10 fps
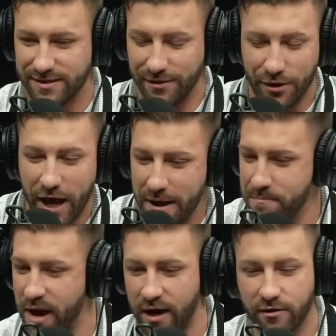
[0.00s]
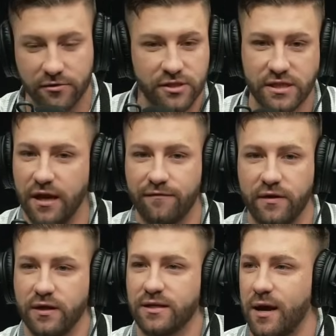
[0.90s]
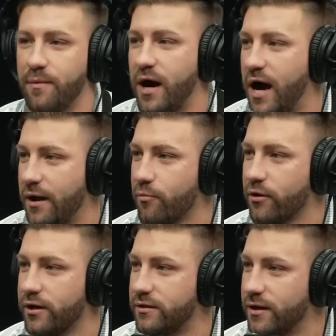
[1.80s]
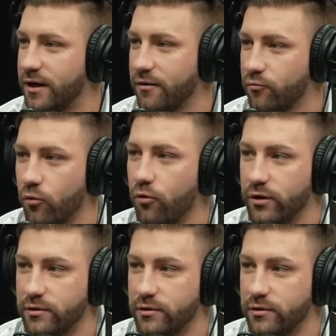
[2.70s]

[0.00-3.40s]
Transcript: linebacker safety type of hybrid role.